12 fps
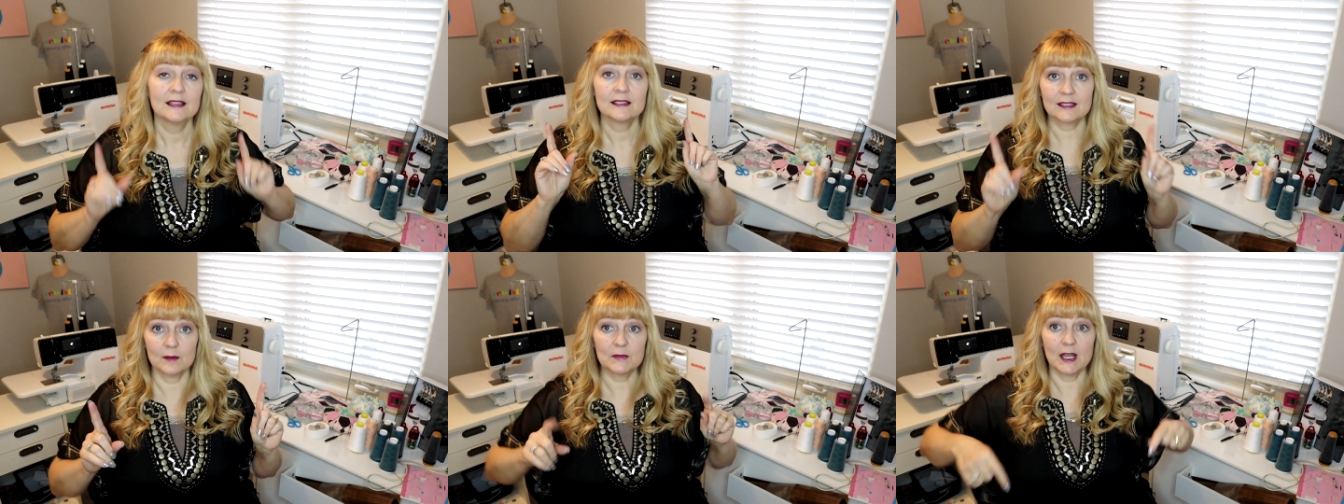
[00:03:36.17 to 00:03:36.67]

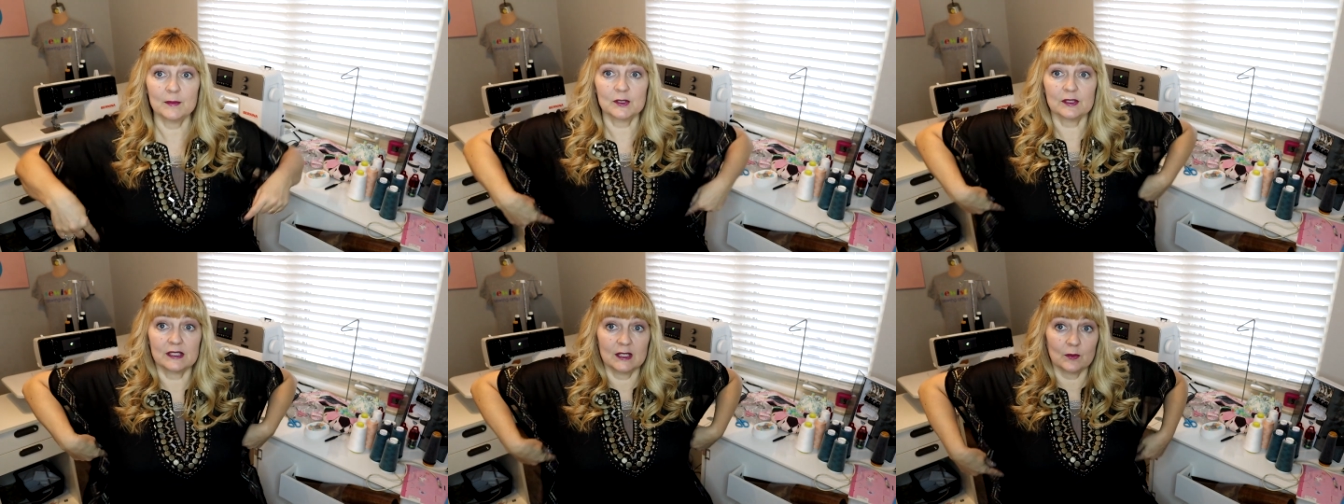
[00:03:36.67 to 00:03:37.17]

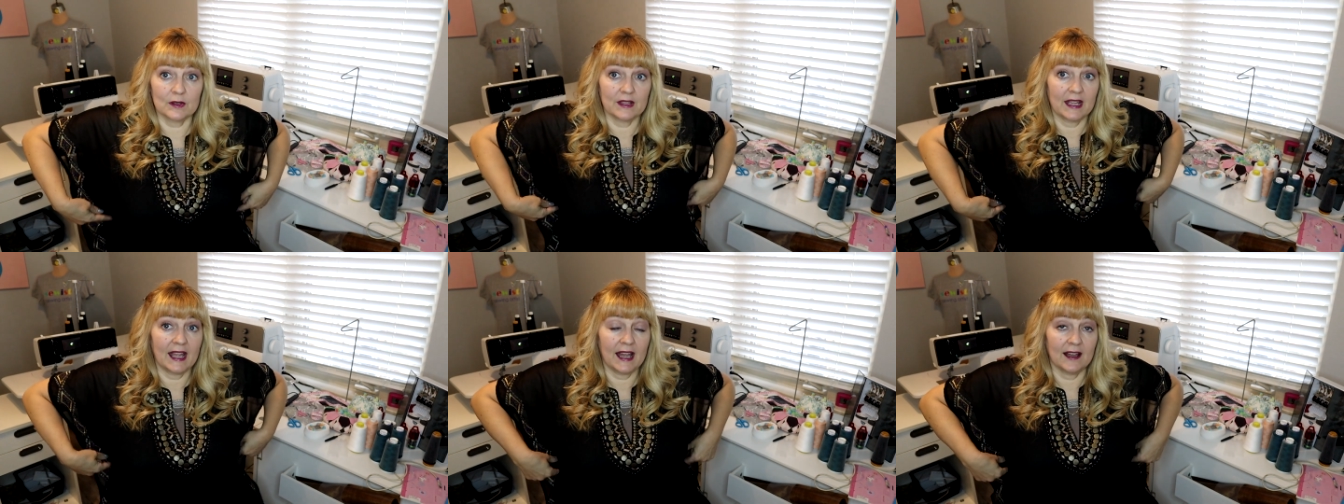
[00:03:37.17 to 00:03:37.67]
Sometimes you'll see where
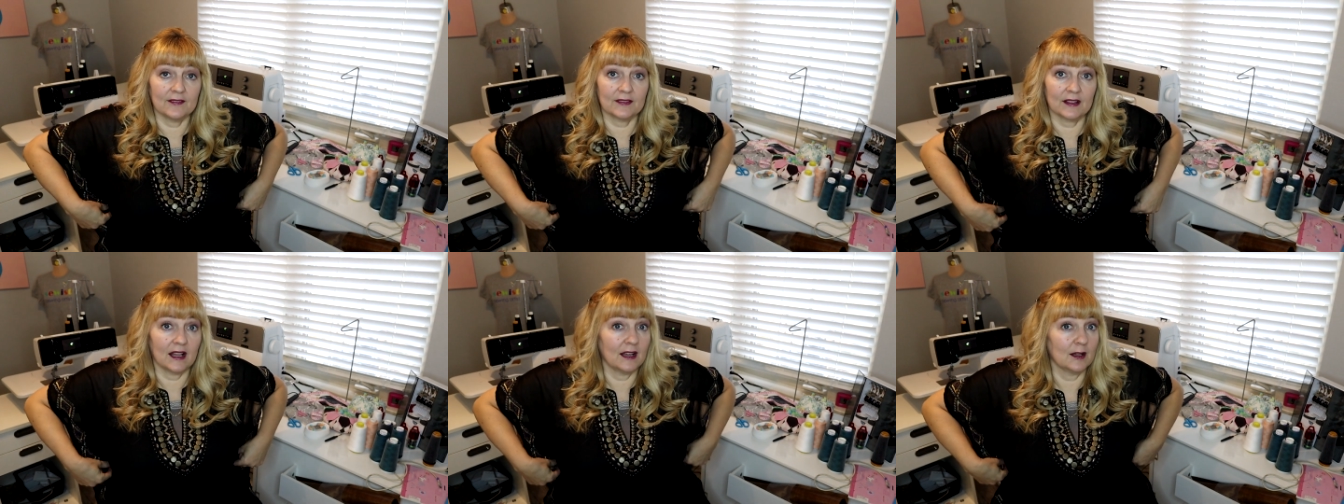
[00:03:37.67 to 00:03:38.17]
they
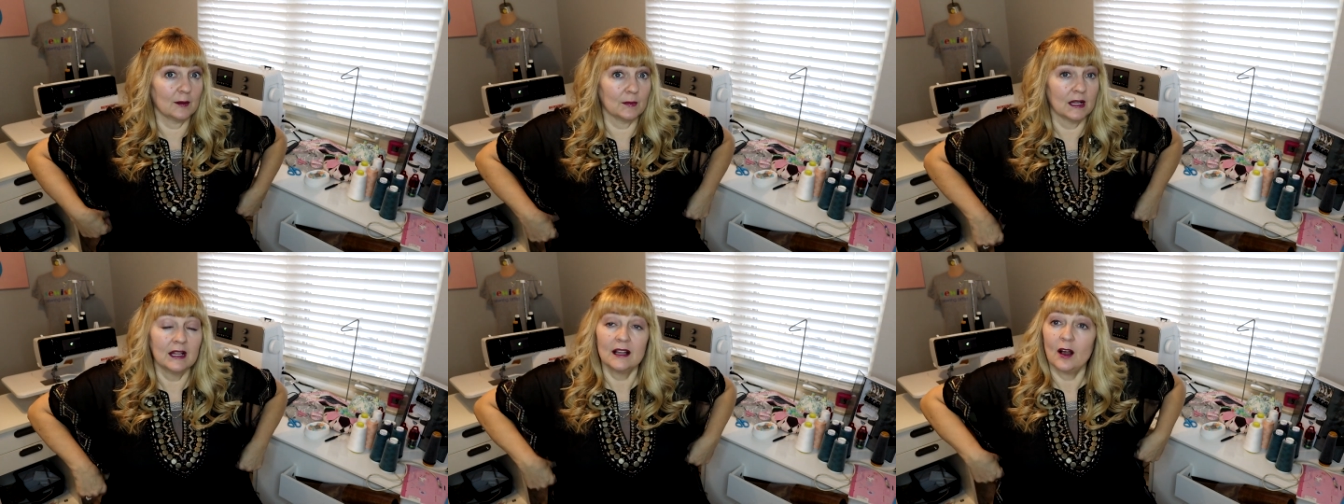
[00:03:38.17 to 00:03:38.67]
have
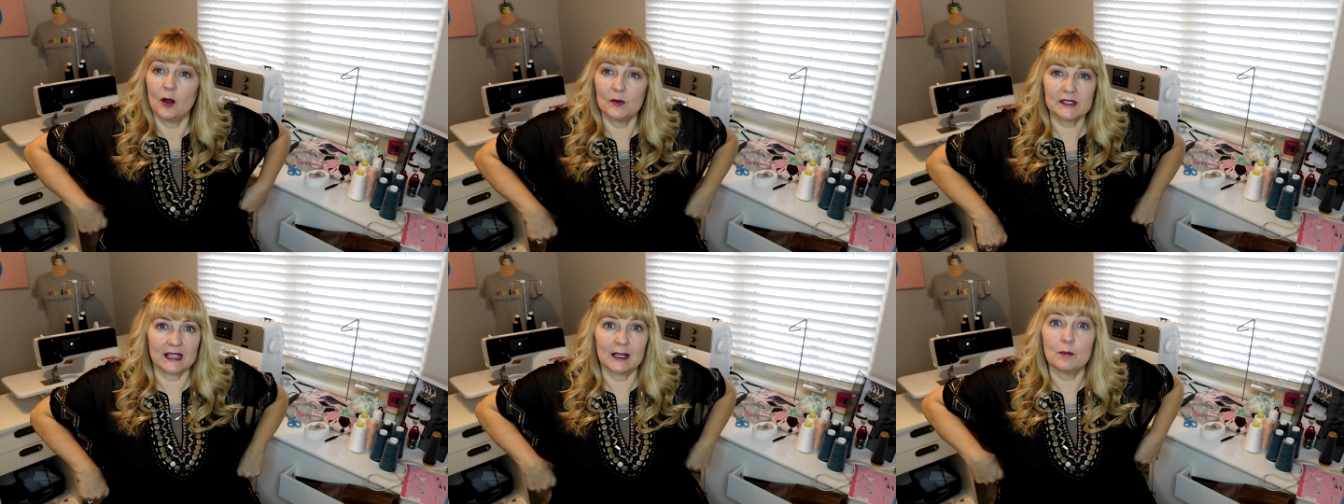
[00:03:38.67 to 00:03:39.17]
um,
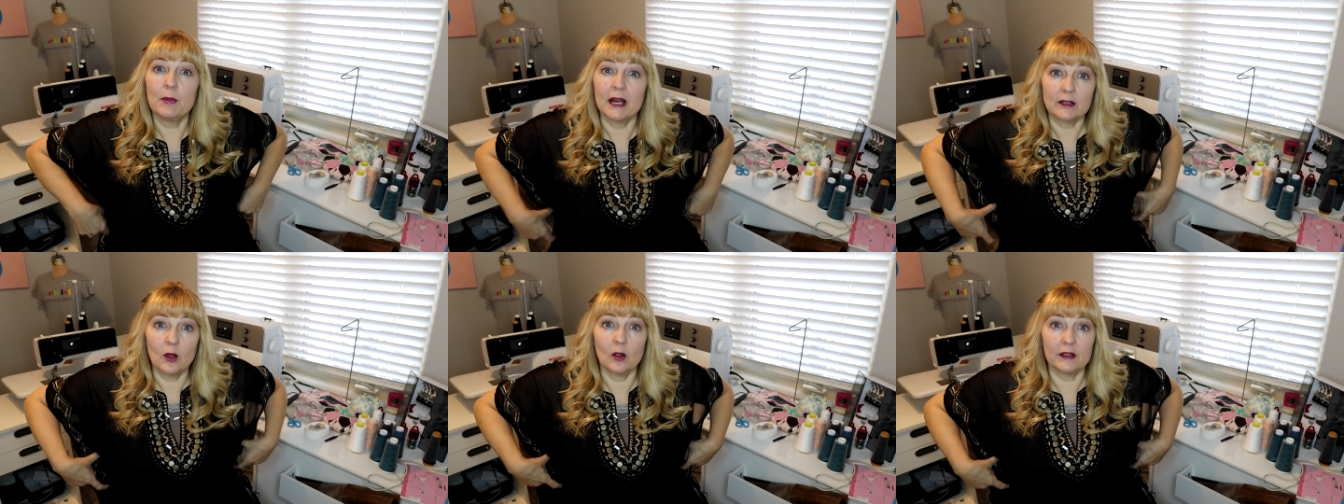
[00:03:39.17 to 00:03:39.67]
almost like a
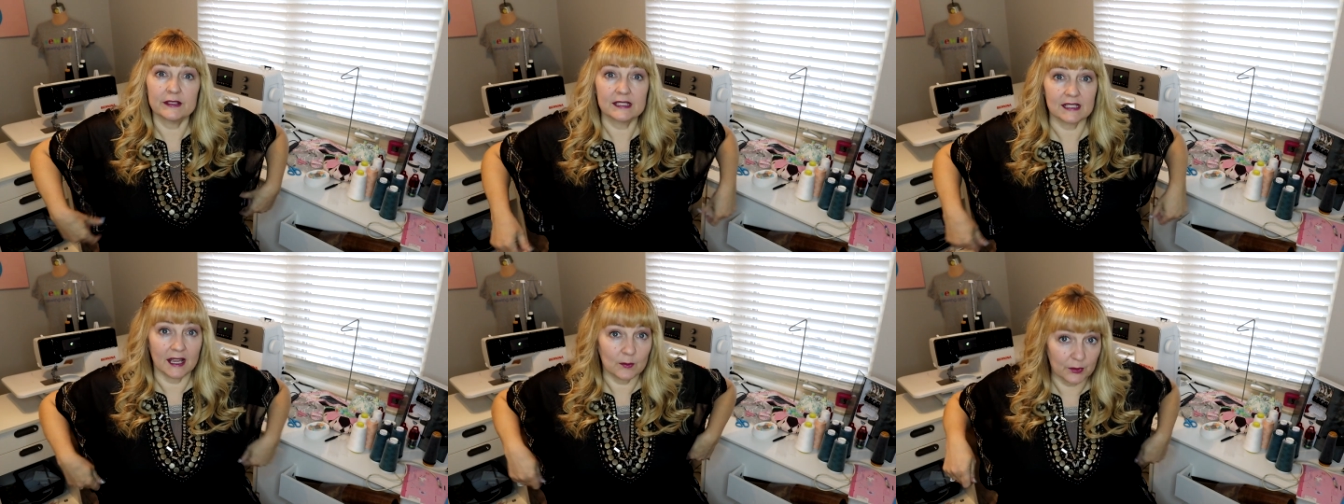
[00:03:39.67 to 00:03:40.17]
buttonhole on the
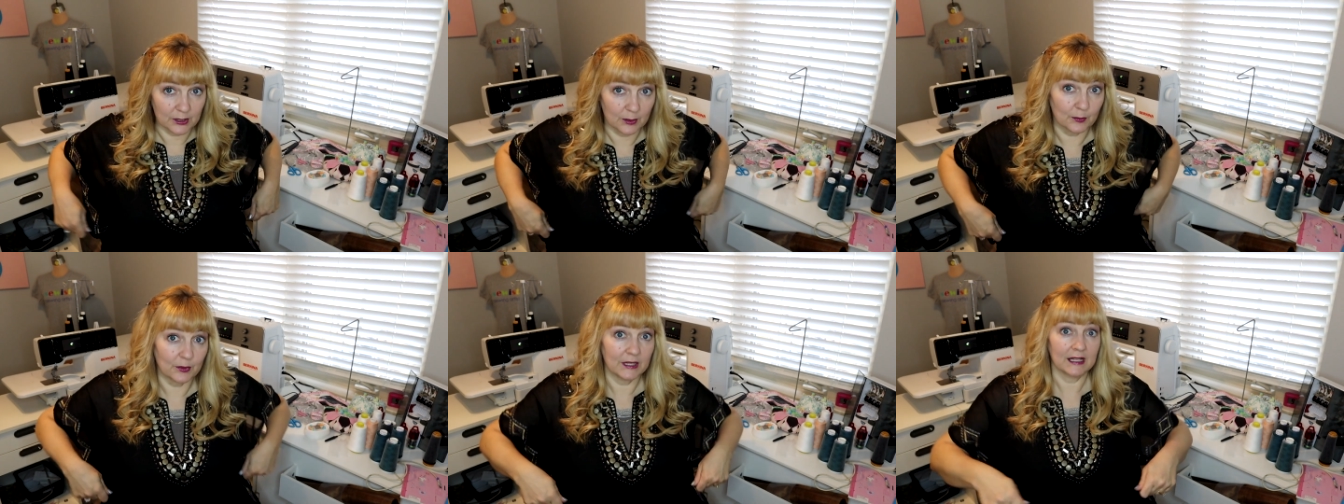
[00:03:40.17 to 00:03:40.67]
side where you
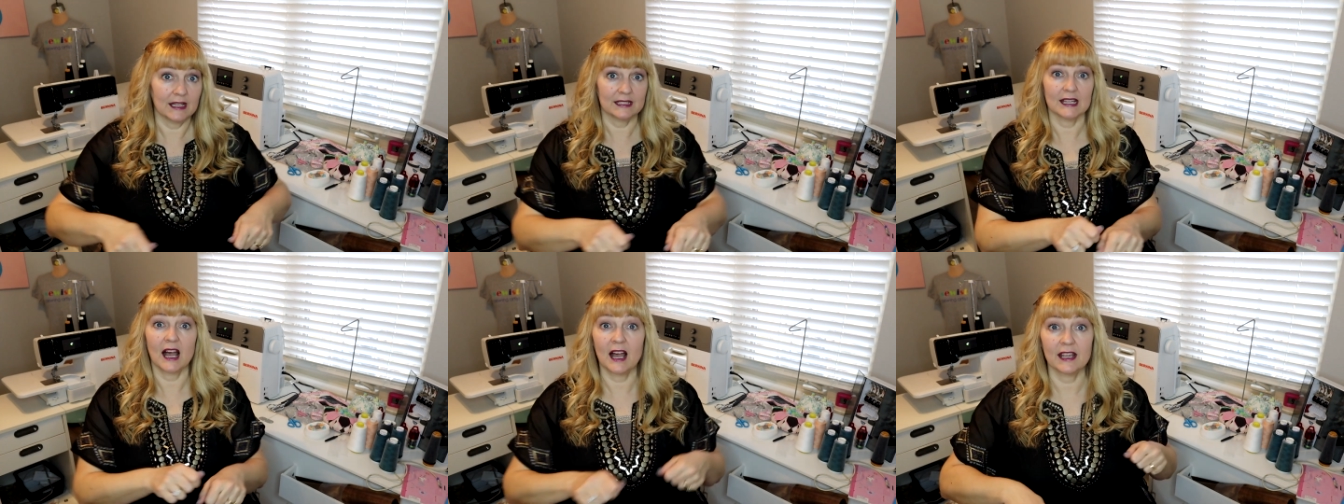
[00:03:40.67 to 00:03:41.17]
can bring
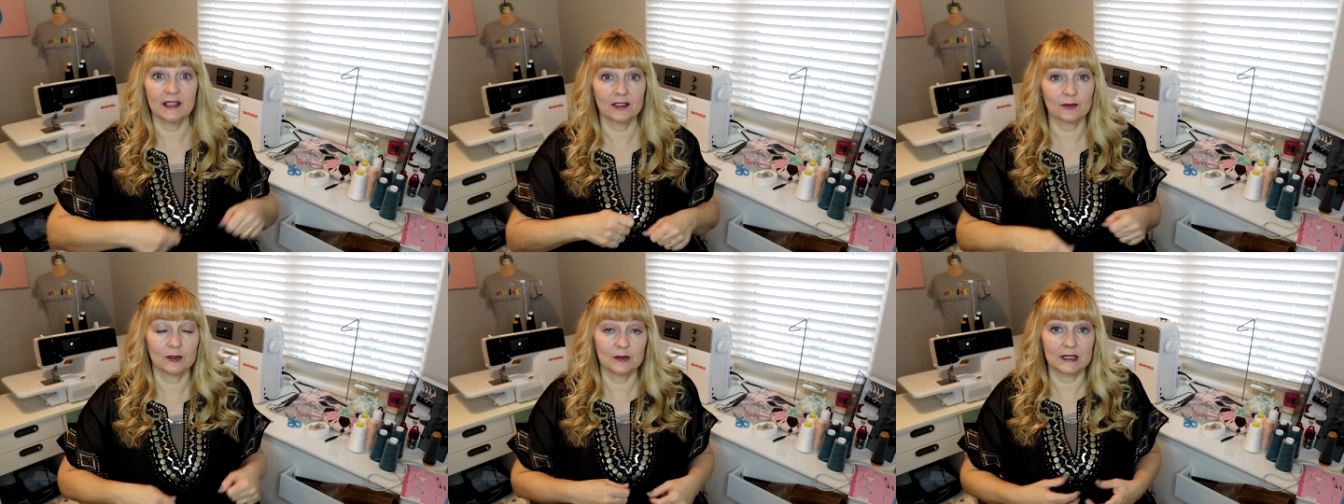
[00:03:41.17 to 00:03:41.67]
a tie
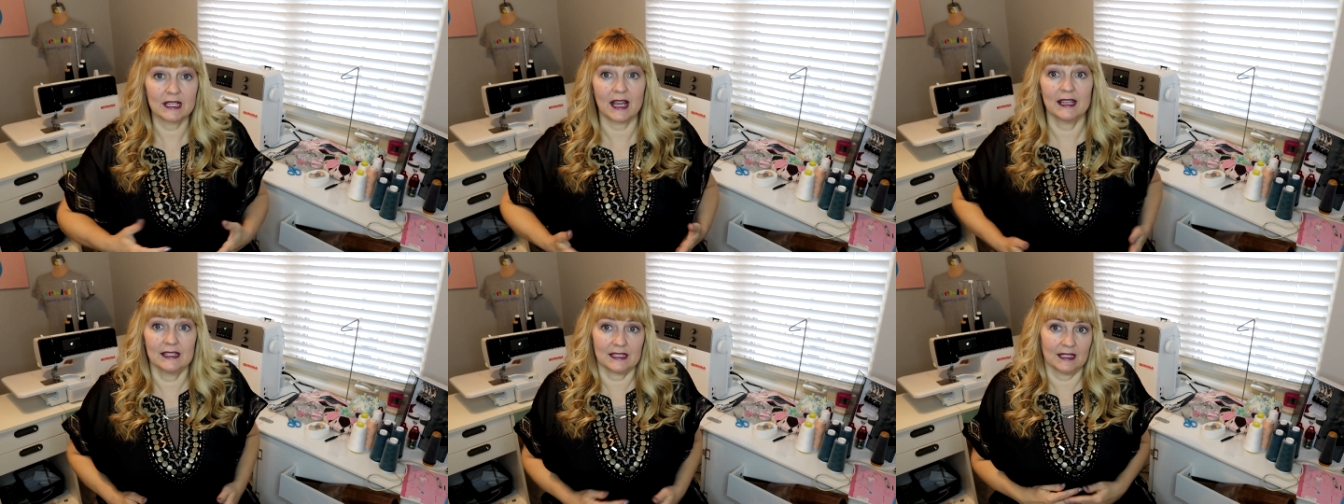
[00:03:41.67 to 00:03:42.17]
through to
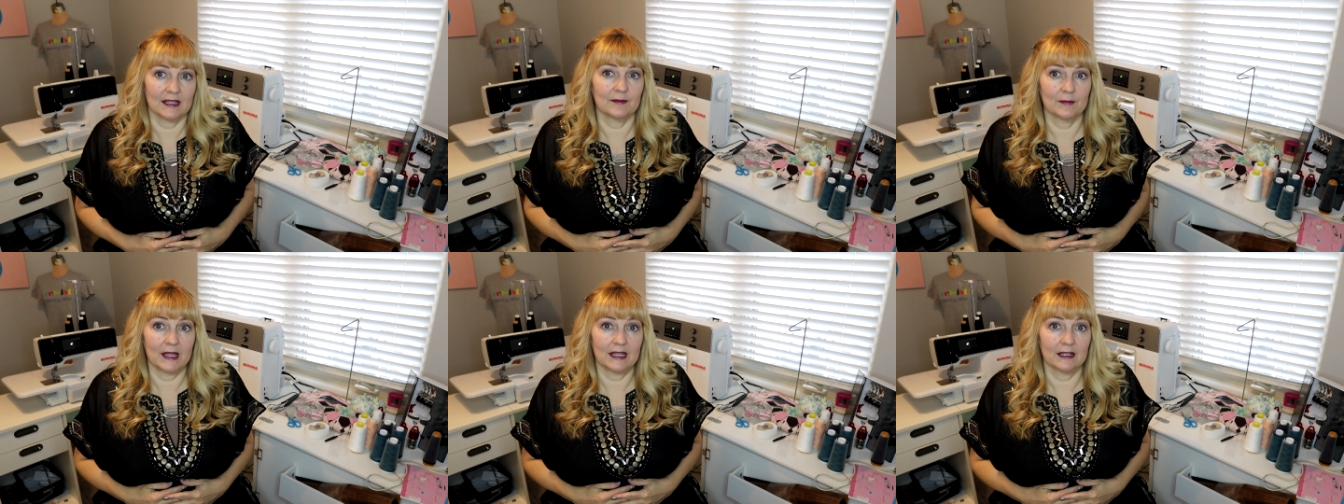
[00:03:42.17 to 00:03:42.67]
tie it to
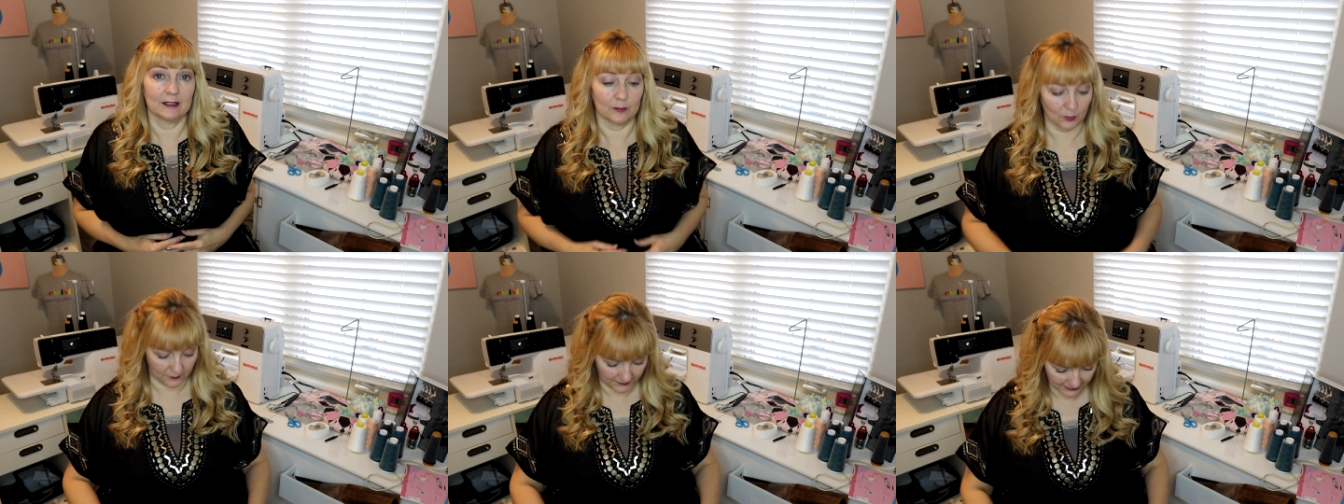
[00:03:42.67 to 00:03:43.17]
get, make it a
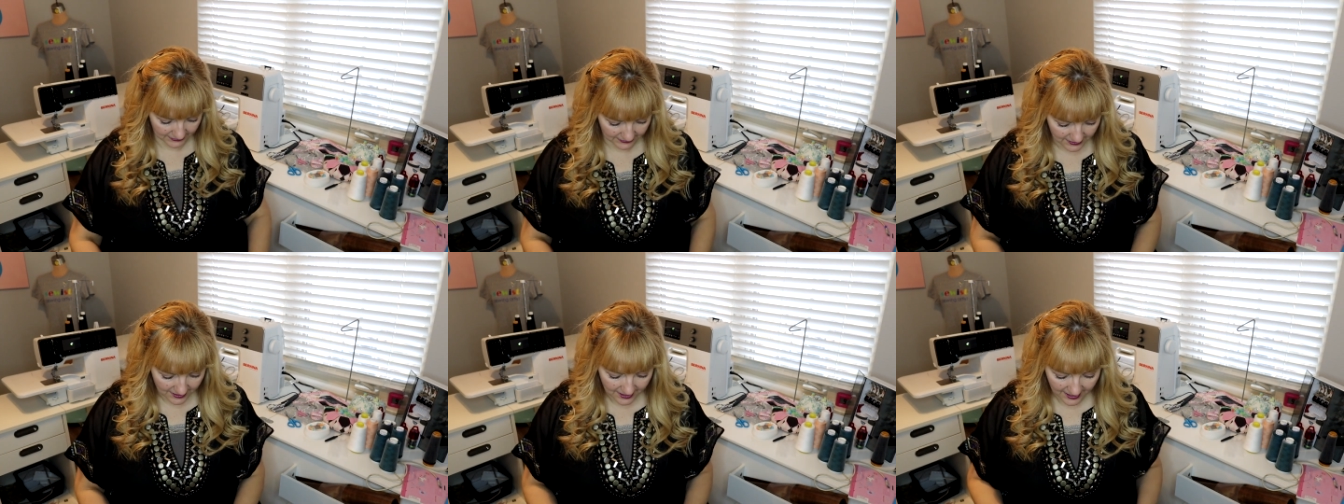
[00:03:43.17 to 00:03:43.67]
little more
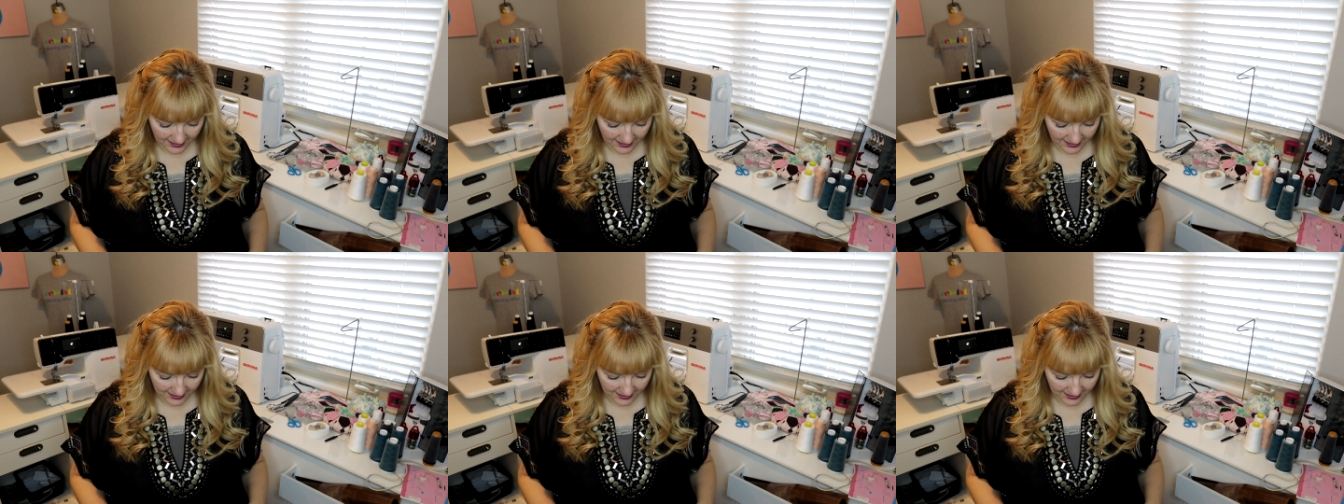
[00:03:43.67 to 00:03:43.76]
fitted.